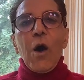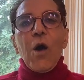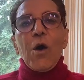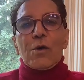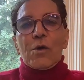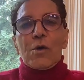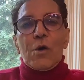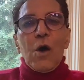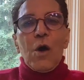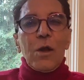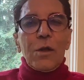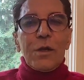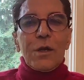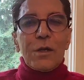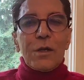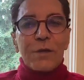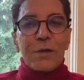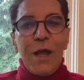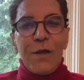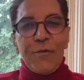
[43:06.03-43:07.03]
Our
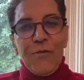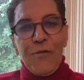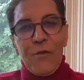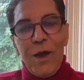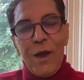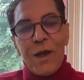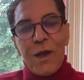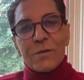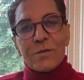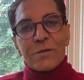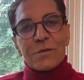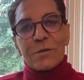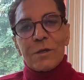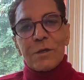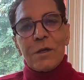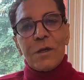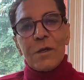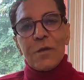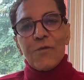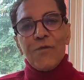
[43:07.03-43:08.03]
colleagues and friends
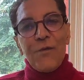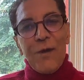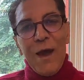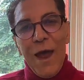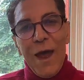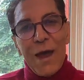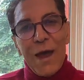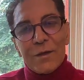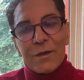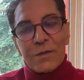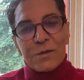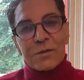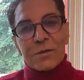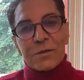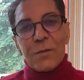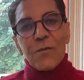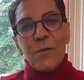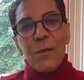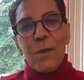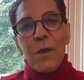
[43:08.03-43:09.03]
in
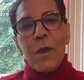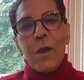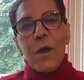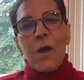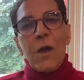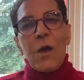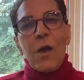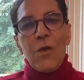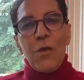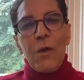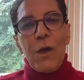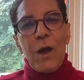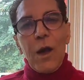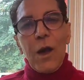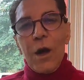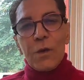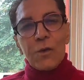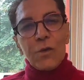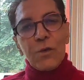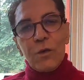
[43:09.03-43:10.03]
France, they
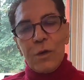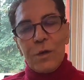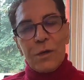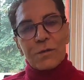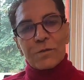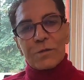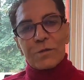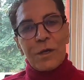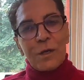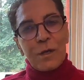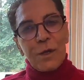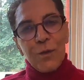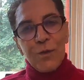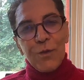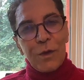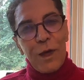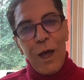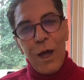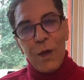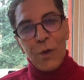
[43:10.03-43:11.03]
are doing
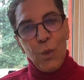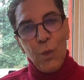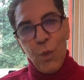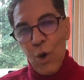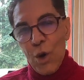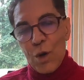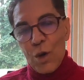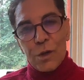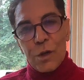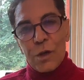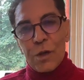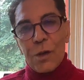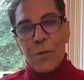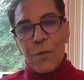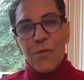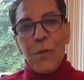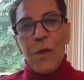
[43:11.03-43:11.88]
significant work.